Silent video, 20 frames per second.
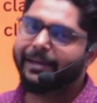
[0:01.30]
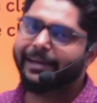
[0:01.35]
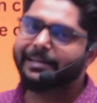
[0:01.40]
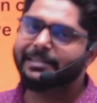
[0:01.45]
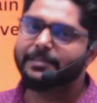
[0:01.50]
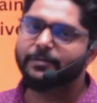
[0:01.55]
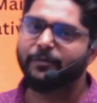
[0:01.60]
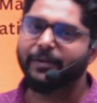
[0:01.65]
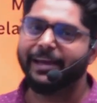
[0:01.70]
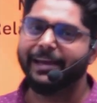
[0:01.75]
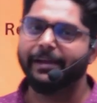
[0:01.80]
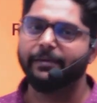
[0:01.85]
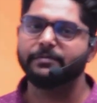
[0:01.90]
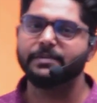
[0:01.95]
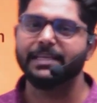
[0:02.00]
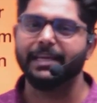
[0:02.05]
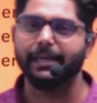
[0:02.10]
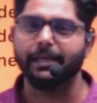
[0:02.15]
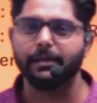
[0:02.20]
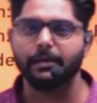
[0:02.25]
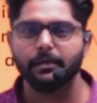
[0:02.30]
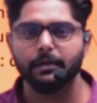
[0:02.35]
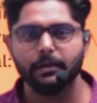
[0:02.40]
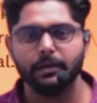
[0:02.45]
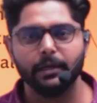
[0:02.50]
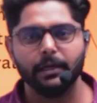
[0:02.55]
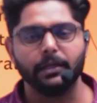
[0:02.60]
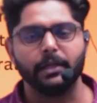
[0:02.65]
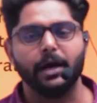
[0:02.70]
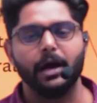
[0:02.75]
case we have seen,
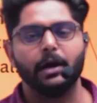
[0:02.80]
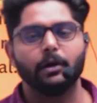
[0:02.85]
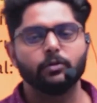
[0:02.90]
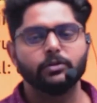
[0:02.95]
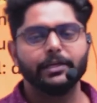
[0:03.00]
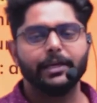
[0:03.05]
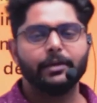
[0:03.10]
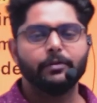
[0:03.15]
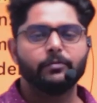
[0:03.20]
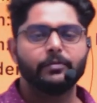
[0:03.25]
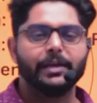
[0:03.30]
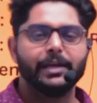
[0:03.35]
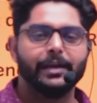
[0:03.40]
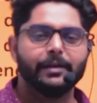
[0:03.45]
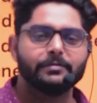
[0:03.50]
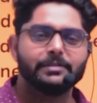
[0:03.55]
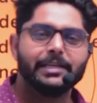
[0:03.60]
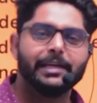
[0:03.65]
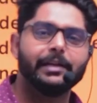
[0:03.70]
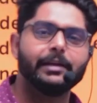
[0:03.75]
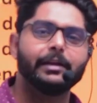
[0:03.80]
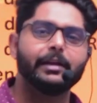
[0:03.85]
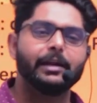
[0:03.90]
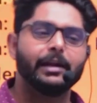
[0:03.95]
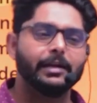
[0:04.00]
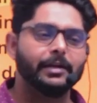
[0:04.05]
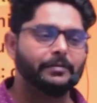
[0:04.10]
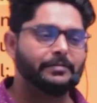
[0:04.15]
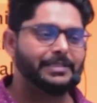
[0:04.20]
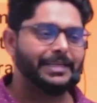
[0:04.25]
in the accusative we have seen
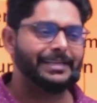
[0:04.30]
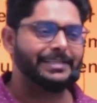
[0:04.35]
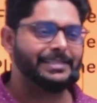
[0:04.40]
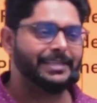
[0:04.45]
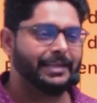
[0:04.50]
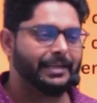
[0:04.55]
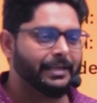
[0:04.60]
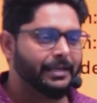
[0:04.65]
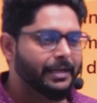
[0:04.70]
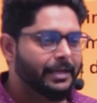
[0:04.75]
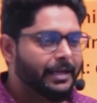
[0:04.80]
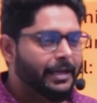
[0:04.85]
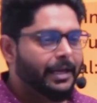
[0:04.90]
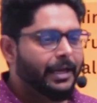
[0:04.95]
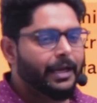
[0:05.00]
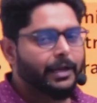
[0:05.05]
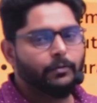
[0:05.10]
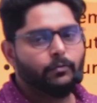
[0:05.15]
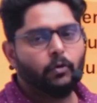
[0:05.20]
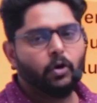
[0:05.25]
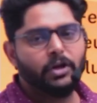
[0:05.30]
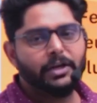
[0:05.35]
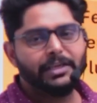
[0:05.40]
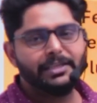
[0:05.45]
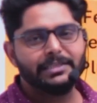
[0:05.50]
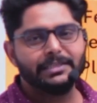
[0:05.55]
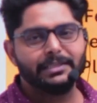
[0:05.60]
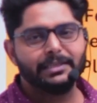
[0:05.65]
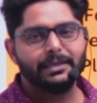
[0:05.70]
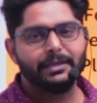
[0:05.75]
relatives. And what
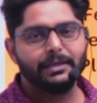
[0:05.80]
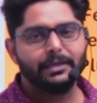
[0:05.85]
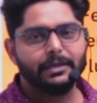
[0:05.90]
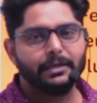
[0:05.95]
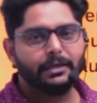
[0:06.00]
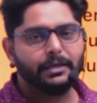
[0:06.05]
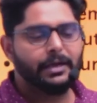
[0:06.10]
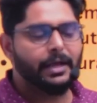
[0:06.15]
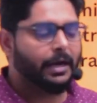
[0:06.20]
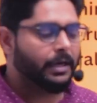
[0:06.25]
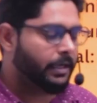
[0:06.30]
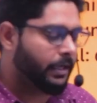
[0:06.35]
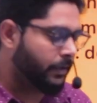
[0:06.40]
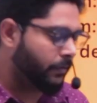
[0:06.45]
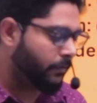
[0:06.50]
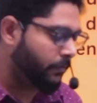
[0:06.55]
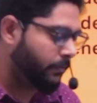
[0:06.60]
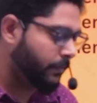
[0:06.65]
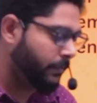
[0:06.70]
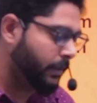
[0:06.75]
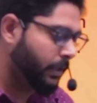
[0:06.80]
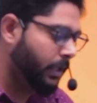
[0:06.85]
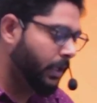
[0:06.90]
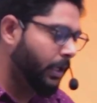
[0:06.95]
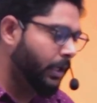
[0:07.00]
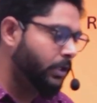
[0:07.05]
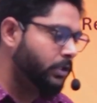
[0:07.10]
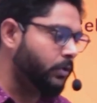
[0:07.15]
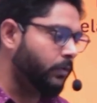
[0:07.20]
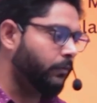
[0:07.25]
is dative?
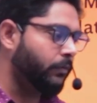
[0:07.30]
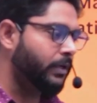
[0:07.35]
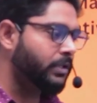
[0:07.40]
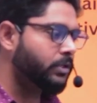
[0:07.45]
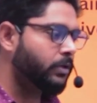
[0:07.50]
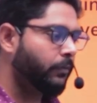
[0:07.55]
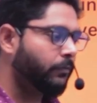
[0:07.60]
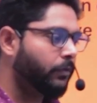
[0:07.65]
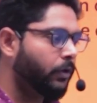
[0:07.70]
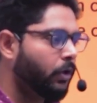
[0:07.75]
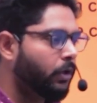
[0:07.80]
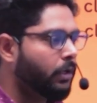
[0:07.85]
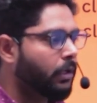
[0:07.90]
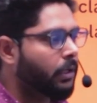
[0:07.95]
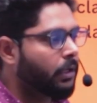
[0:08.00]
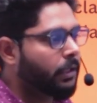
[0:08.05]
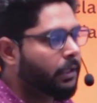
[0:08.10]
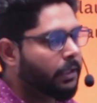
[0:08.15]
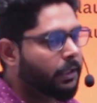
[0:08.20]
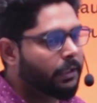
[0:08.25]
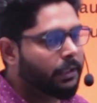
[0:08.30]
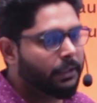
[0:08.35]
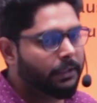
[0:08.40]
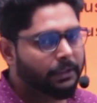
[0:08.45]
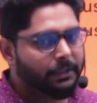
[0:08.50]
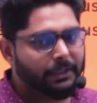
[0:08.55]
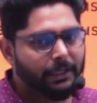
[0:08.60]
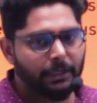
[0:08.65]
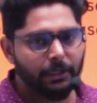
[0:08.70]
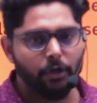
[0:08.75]
So first of all,
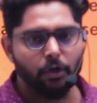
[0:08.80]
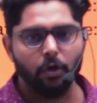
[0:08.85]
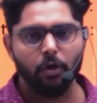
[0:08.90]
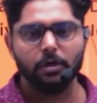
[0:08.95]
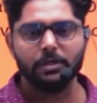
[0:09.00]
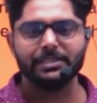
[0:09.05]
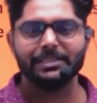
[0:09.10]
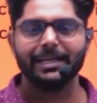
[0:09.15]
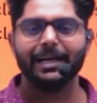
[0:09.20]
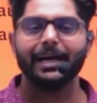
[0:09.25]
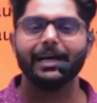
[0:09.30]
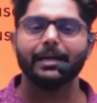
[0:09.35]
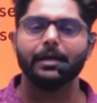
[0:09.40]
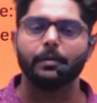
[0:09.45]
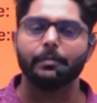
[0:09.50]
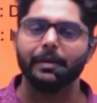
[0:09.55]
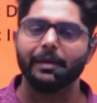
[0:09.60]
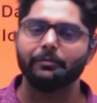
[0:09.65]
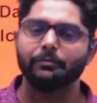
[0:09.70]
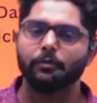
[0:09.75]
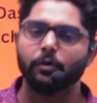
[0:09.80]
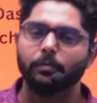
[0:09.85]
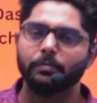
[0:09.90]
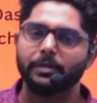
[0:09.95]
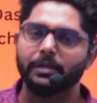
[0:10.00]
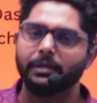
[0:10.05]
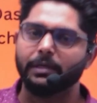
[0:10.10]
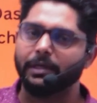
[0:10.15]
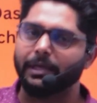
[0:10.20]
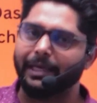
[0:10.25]
the dots are coming from
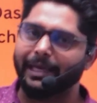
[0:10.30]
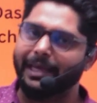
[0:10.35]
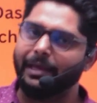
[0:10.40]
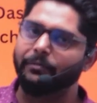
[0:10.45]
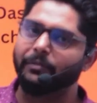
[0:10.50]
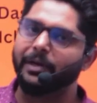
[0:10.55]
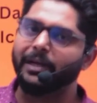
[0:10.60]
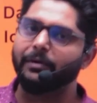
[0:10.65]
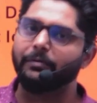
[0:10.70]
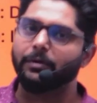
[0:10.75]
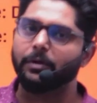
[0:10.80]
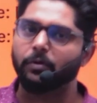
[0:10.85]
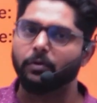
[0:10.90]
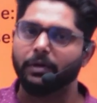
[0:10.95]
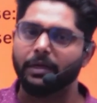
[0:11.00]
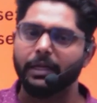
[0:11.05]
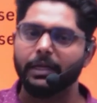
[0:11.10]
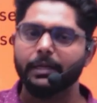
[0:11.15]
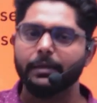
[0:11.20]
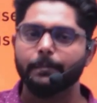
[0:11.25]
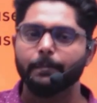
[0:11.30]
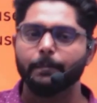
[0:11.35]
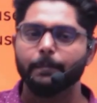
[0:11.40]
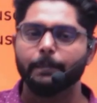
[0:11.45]
the A1 level only.